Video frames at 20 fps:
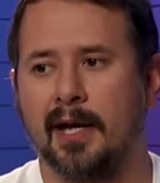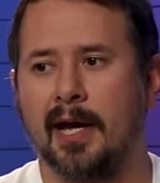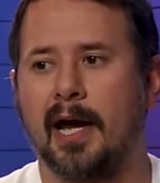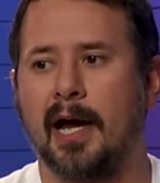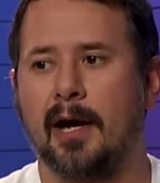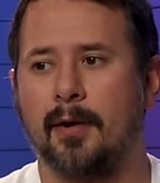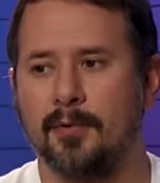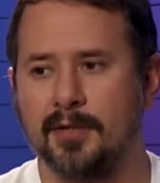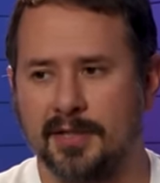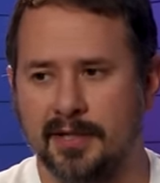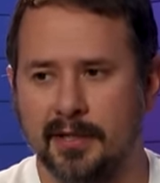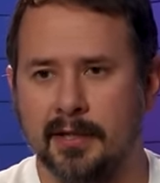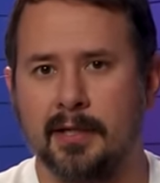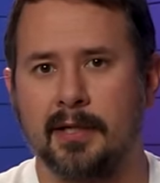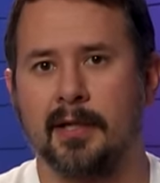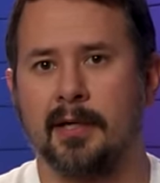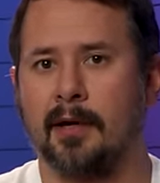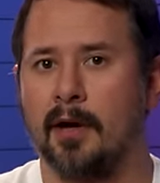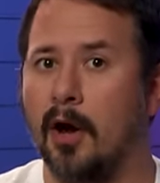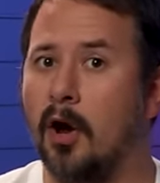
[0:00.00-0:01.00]
I was
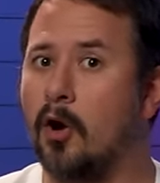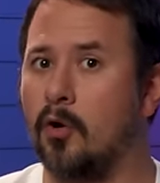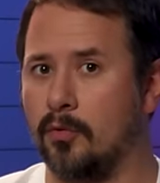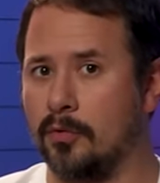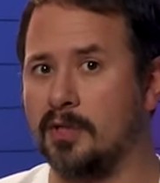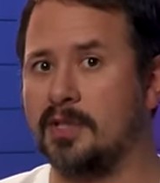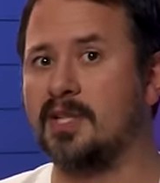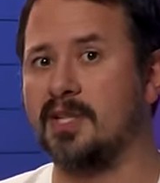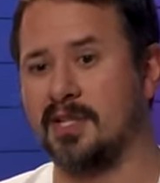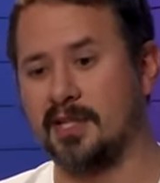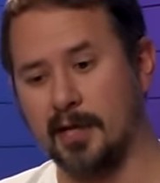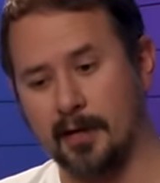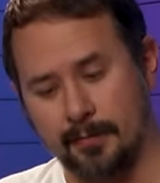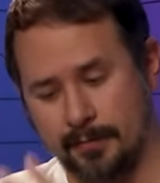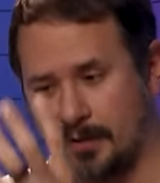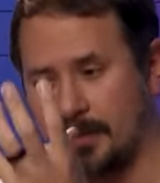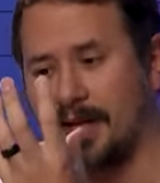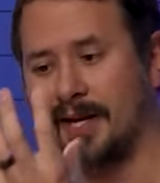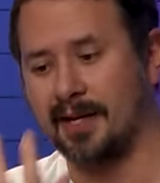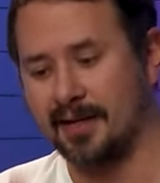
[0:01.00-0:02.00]
thinking, oh, this is gonna
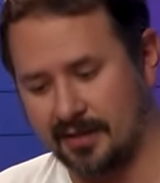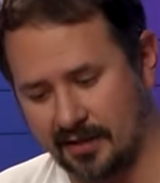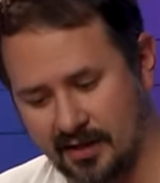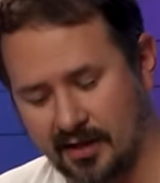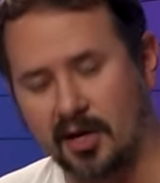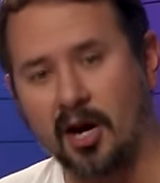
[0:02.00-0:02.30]
be like a